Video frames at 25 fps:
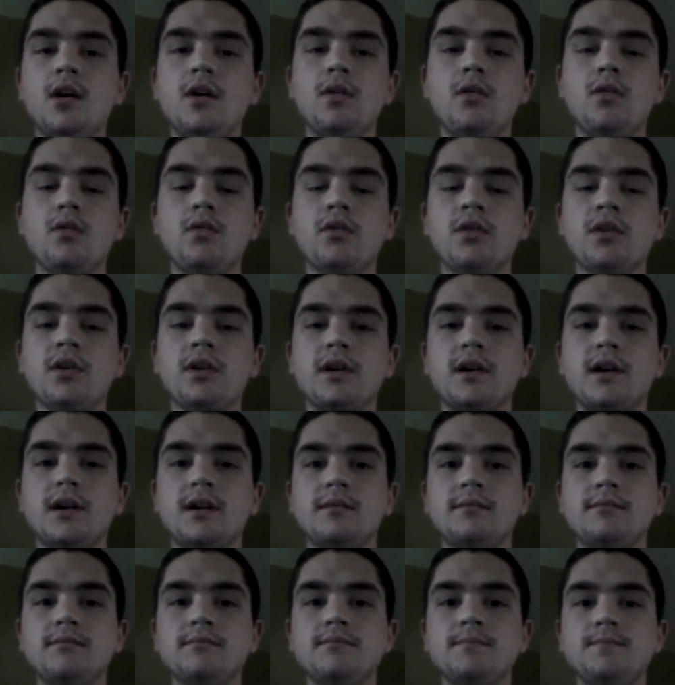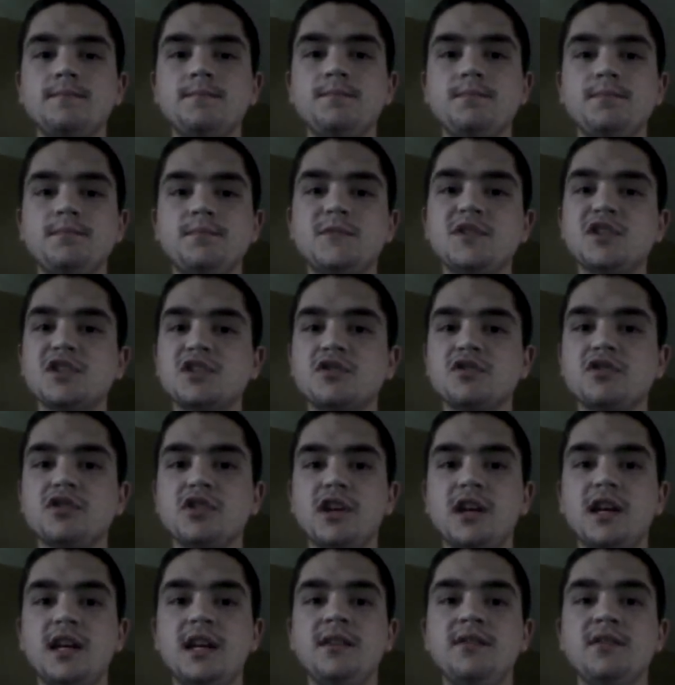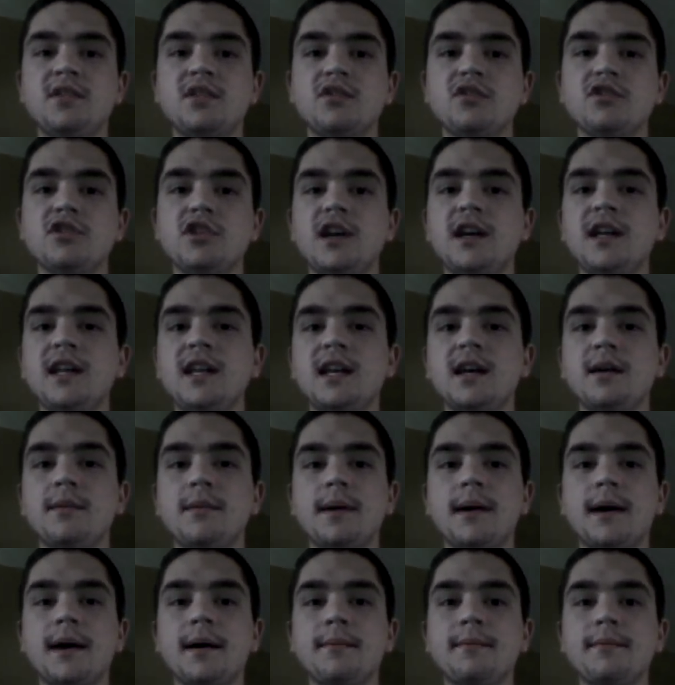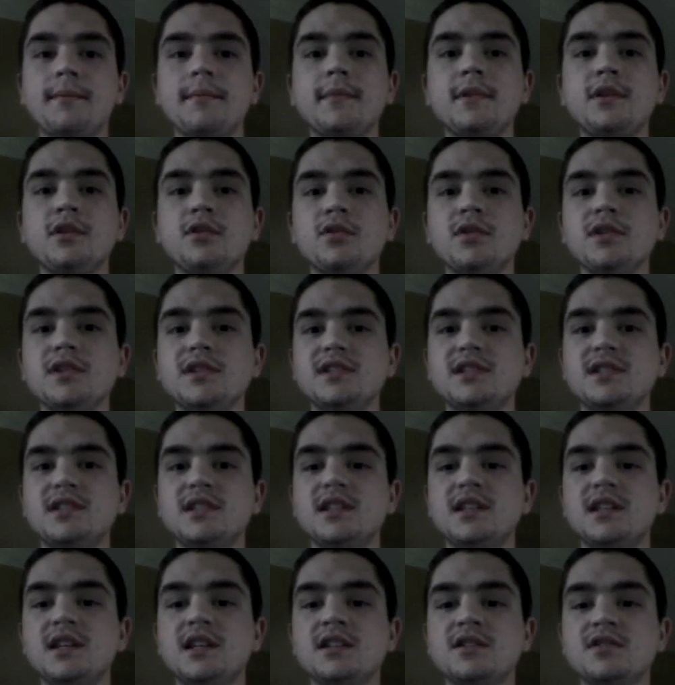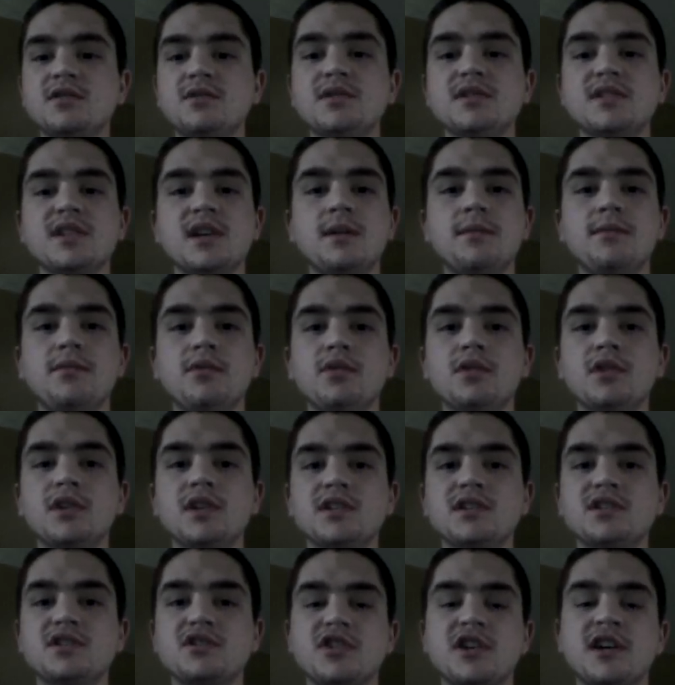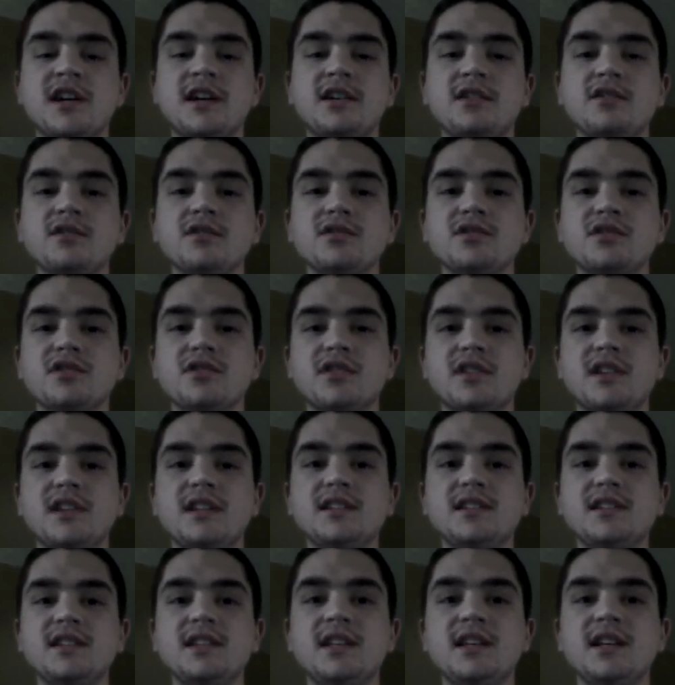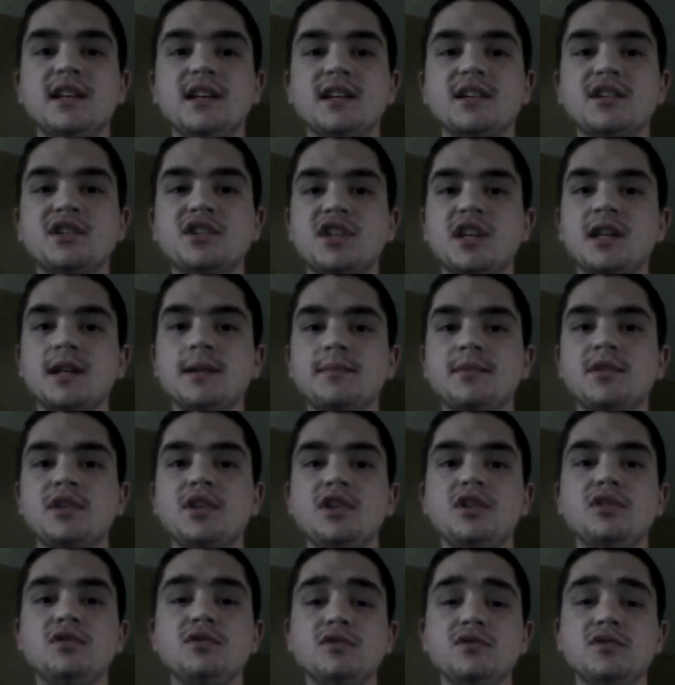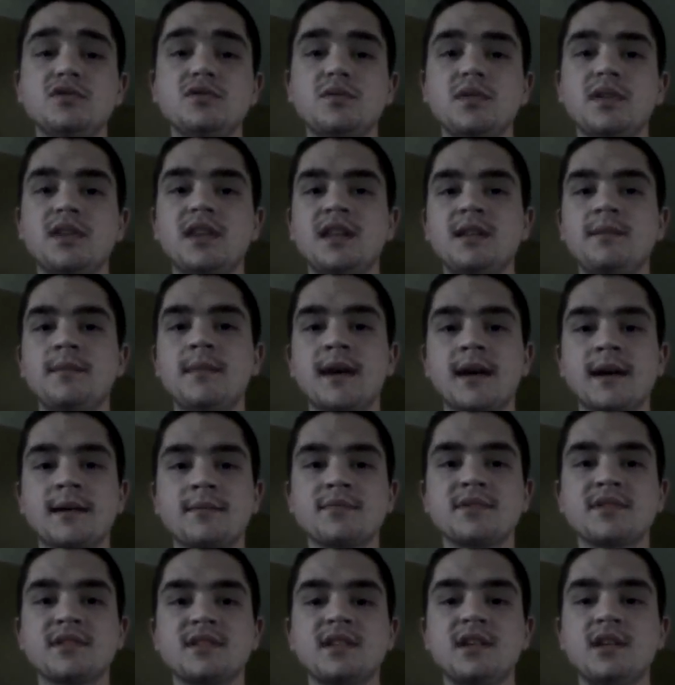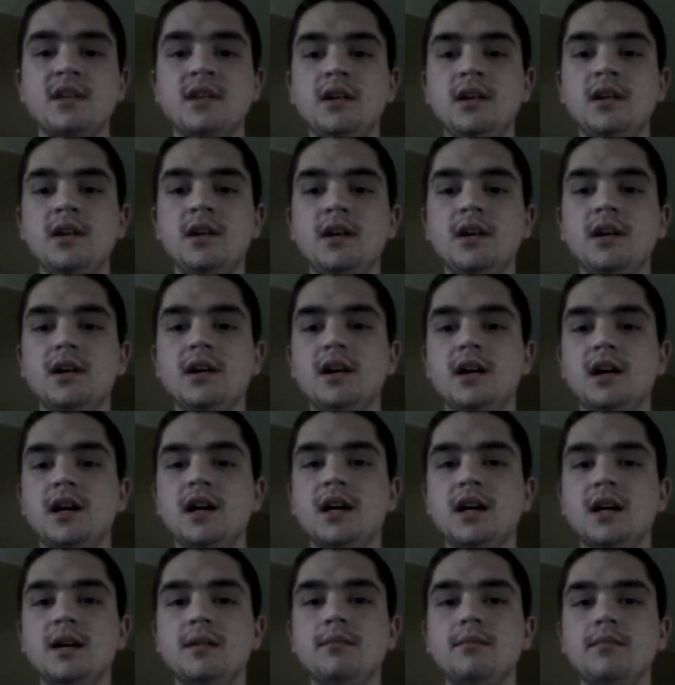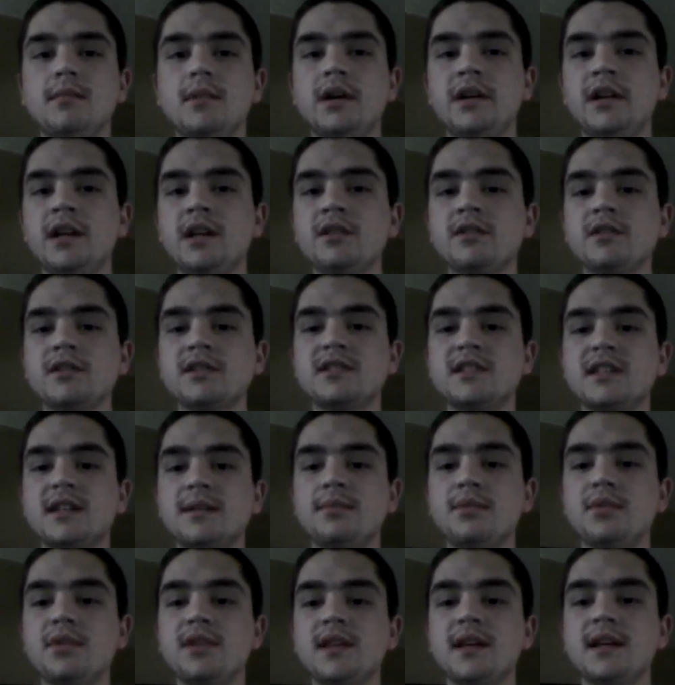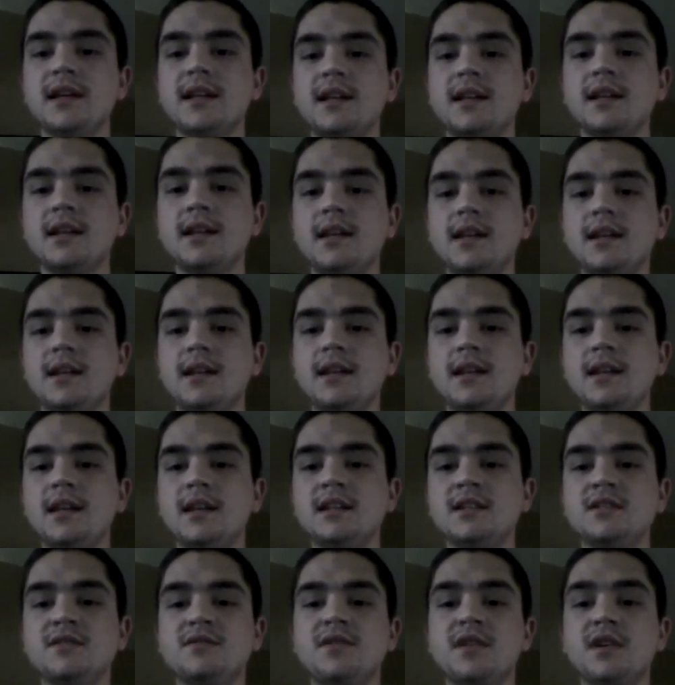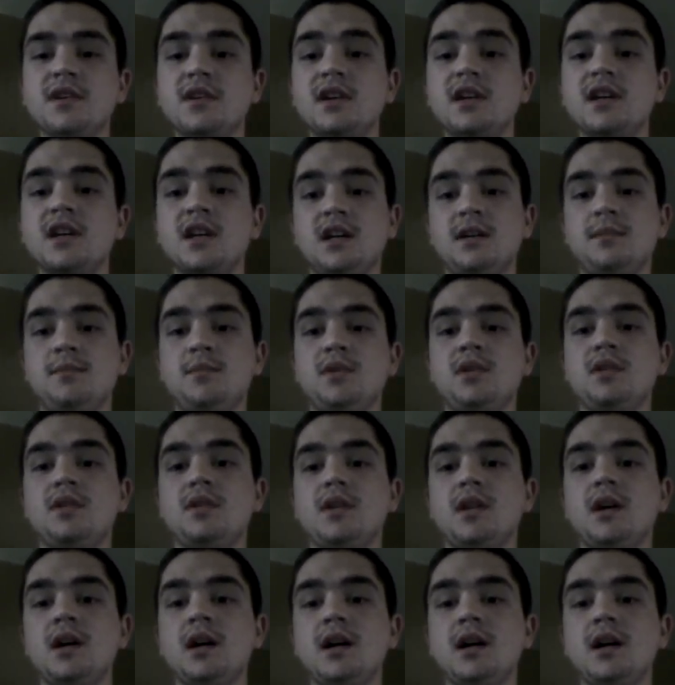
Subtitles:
or just creating a map. It's always helpful because triangles are an easy shape to use within maps. Another example that is very common